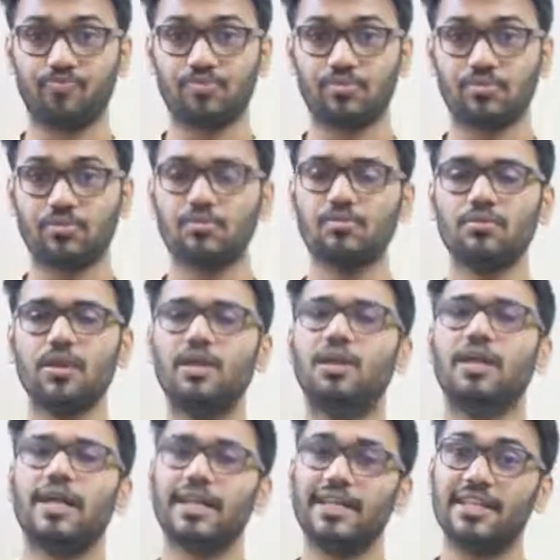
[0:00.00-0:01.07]
In Earth,
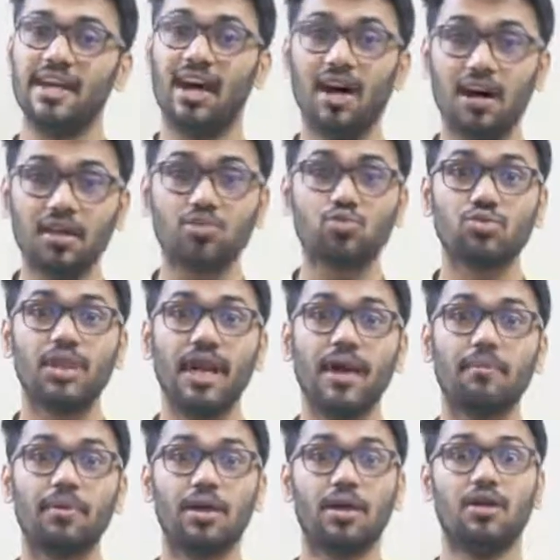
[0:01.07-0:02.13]
we have
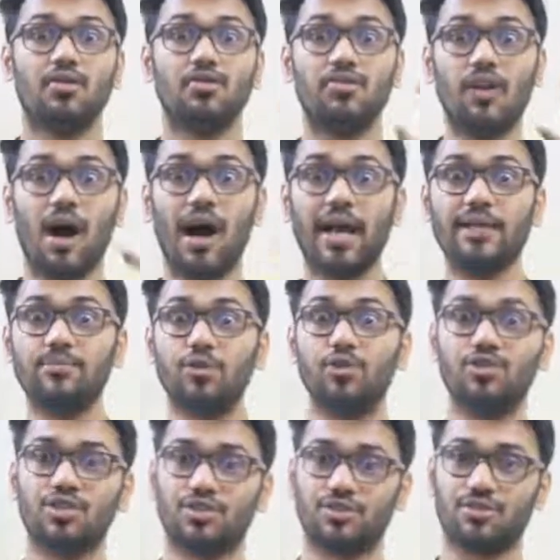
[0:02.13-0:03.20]
5 oceans. How
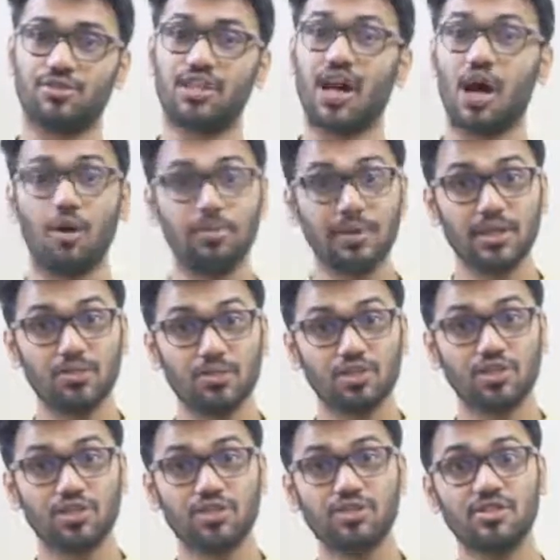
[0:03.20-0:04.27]
many oceans?
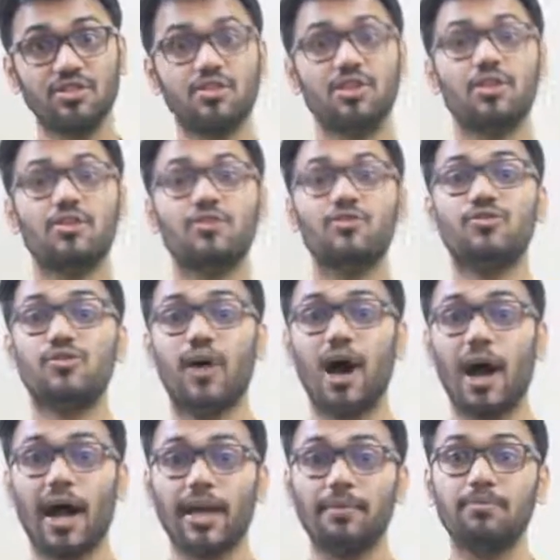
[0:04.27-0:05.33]
5
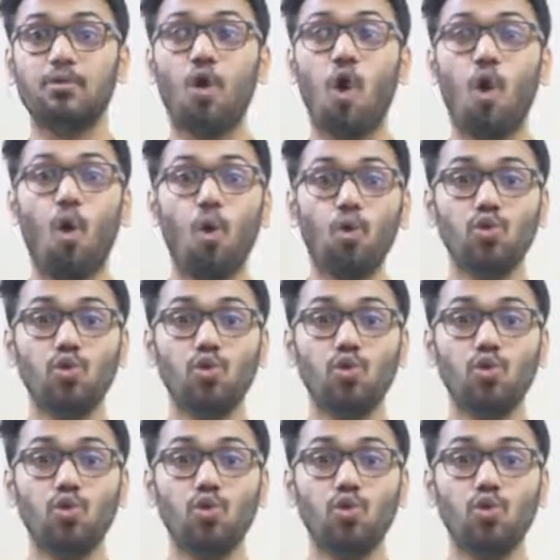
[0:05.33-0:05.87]
oceans.